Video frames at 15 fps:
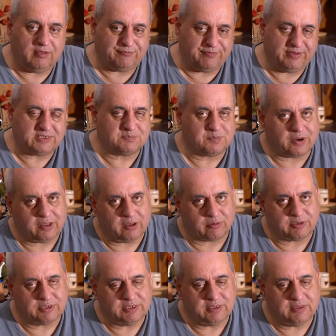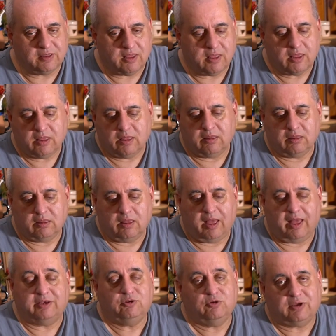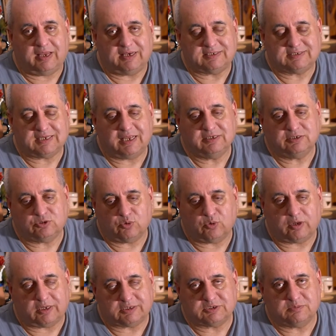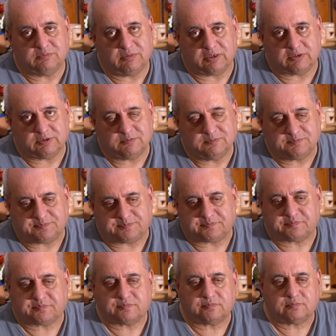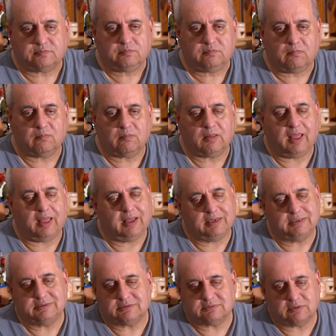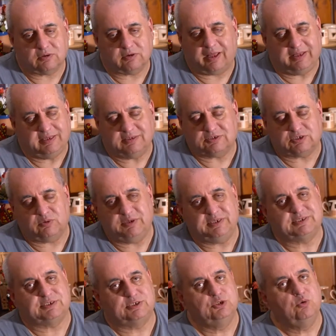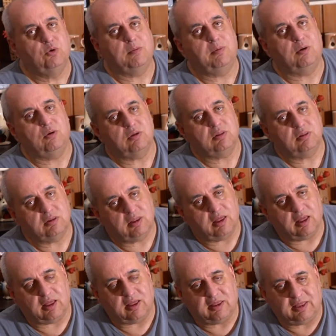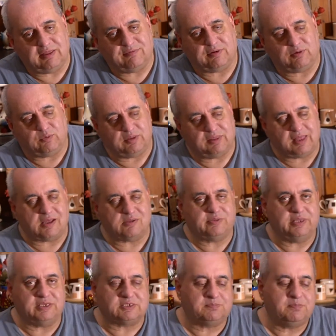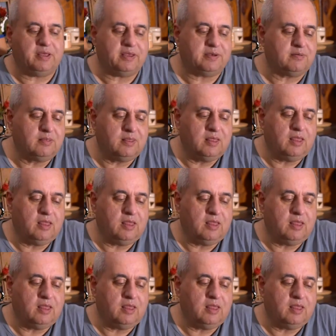face priority, and you can assign it to a custom button, and okay, so it's doable even without this. But